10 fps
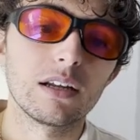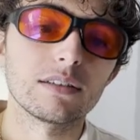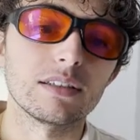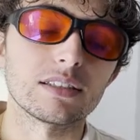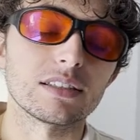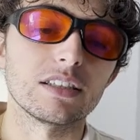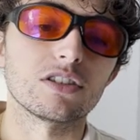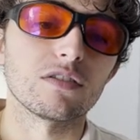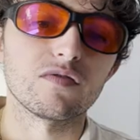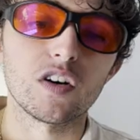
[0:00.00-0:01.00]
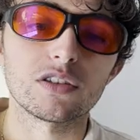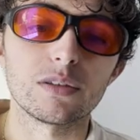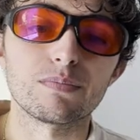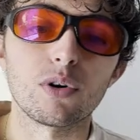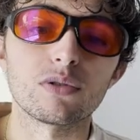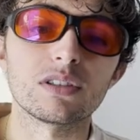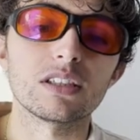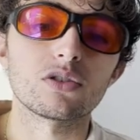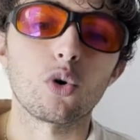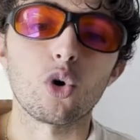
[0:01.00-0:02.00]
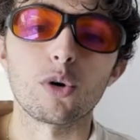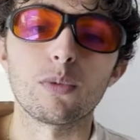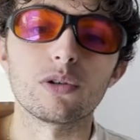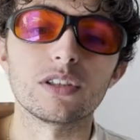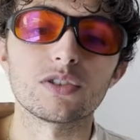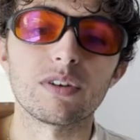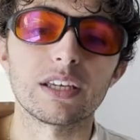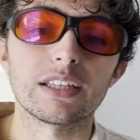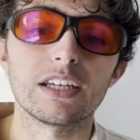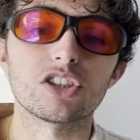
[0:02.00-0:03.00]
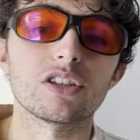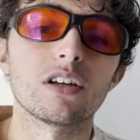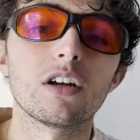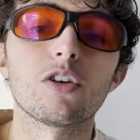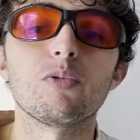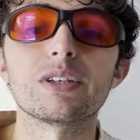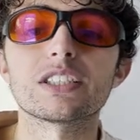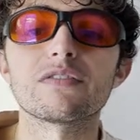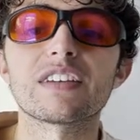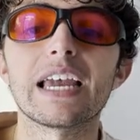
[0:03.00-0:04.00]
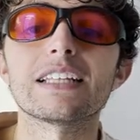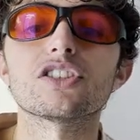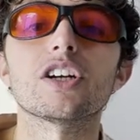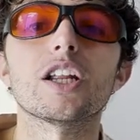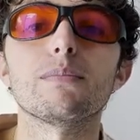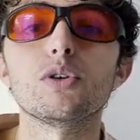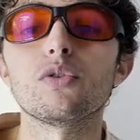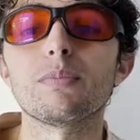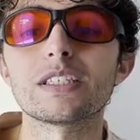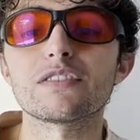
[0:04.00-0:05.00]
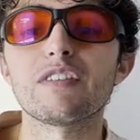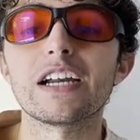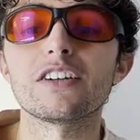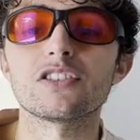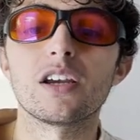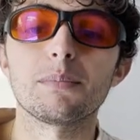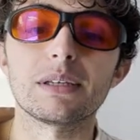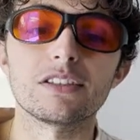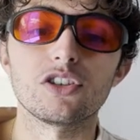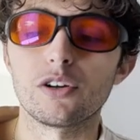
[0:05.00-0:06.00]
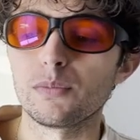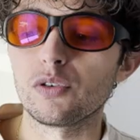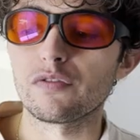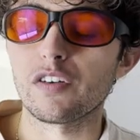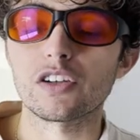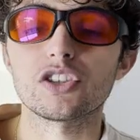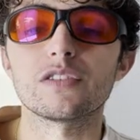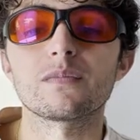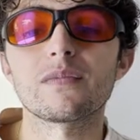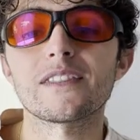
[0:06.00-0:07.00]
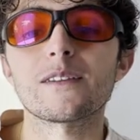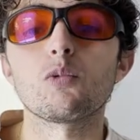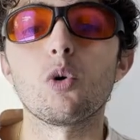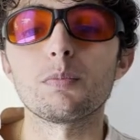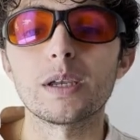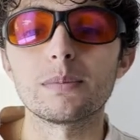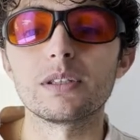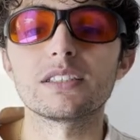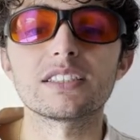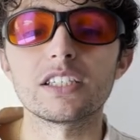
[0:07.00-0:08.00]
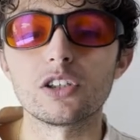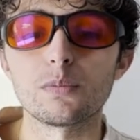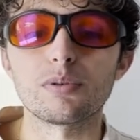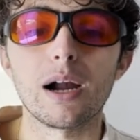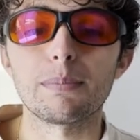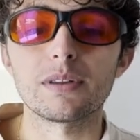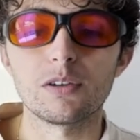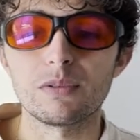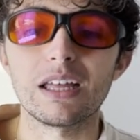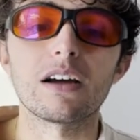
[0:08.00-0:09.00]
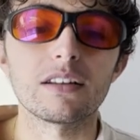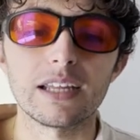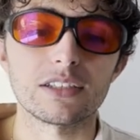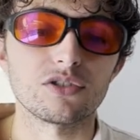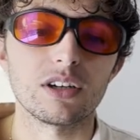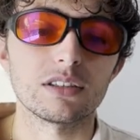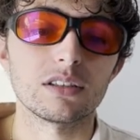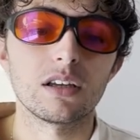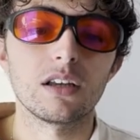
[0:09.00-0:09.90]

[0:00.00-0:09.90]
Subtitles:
This leads to faulty proteins, hormone dysregulation, risk of cancer, and immune misfires because your immune function won't be able to signal properly without electrons.